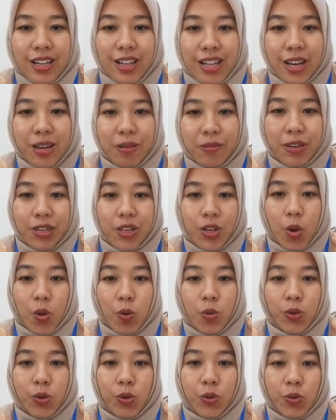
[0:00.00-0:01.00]
Let me
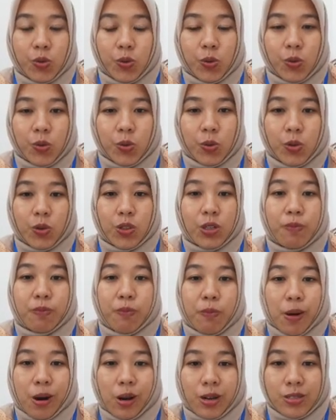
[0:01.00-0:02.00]
know you the
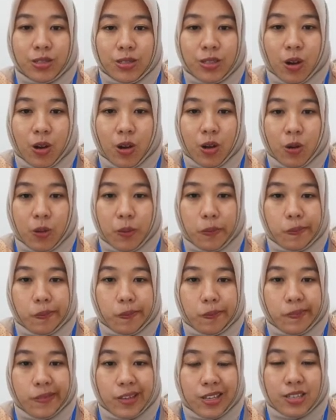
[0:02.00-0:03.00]
parts of
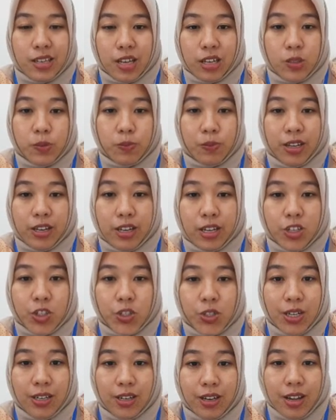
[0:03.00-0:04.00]
this
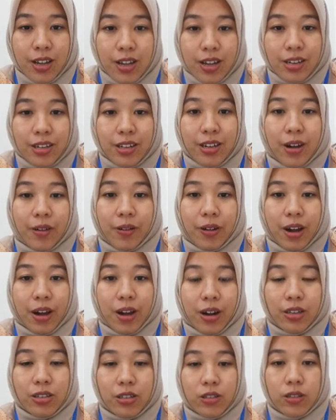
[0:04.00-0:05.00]
explanation. There
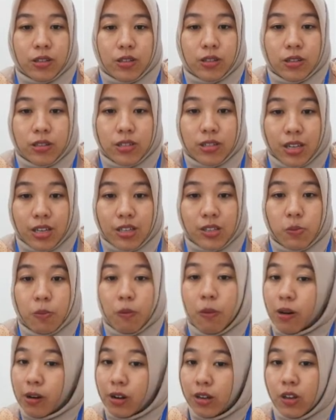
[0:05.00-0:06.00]
are 6
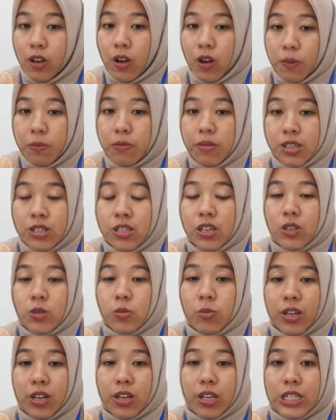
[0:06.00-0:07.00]
parts of this
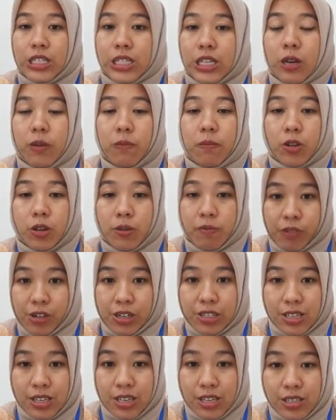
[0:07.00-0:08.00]
explanation. For the
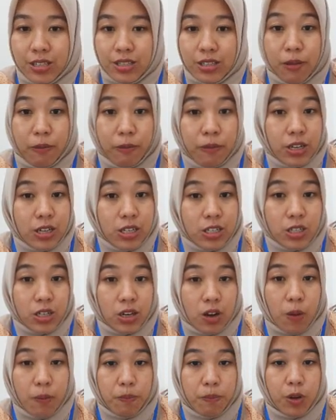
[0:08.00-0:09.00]
first is
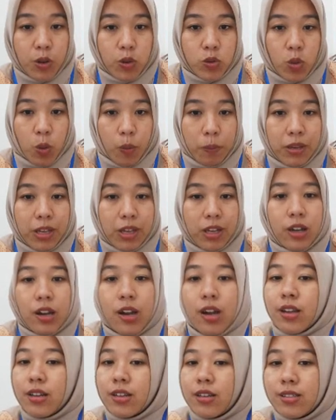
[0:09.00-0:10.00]
definition of philosophy.
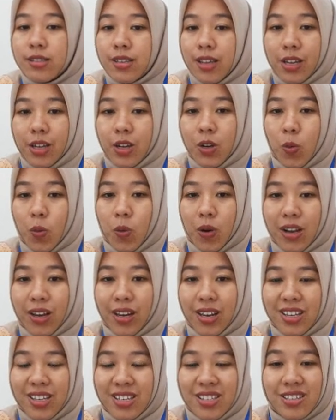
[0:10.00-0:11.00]
The second one
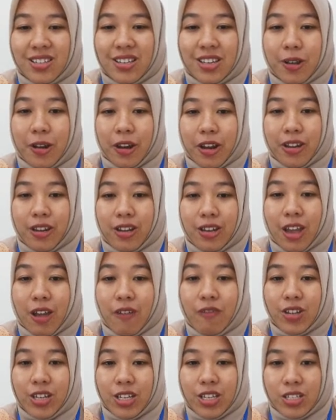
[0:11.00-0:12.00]
is the
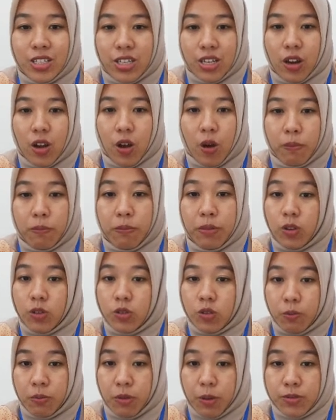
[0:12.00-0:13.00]
definition of
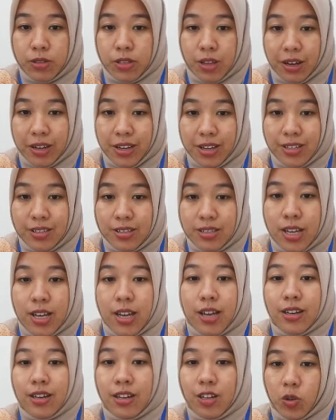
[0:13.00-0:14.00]
philosophy of science.
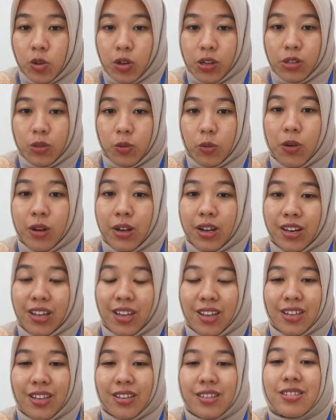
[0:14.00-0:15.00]
The third one
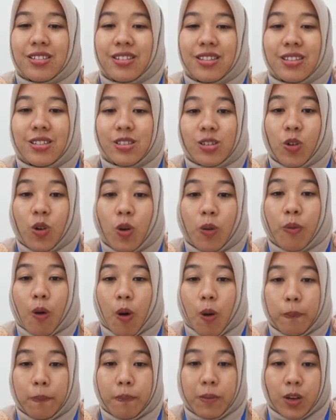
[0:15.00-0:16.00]
is the scope
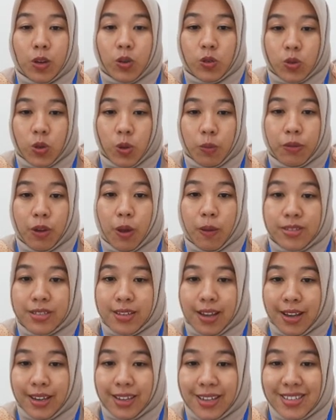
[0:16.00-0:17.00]
of philosophy of
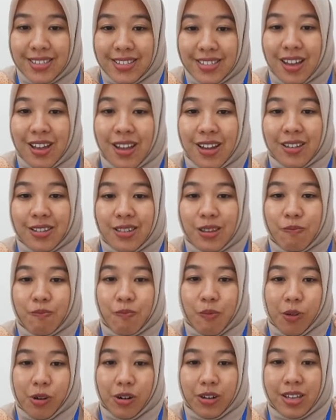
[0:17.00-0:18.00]
science. The
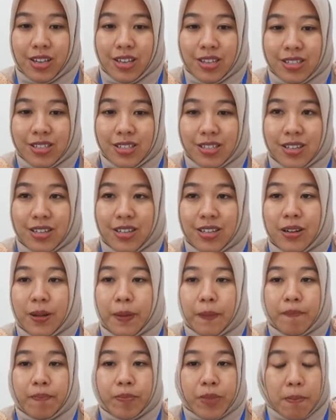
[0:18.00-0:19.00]
fourth is the
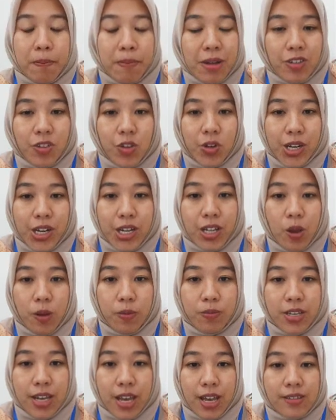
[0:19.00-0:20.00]
material
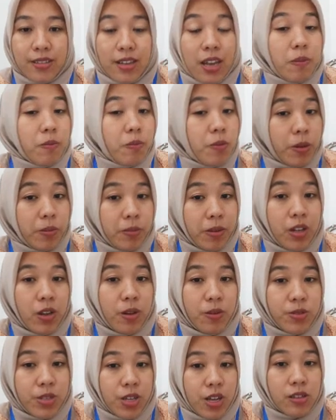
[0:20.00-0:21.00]
objects and formal
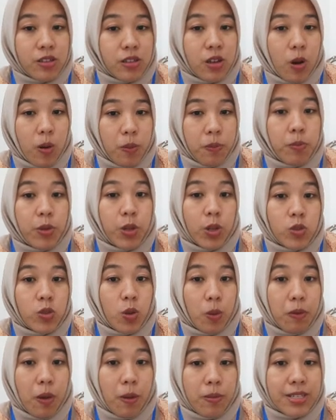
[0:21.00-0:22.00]
objects of
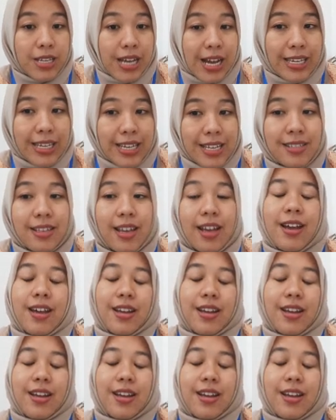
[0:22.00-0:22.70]
philosophy of science.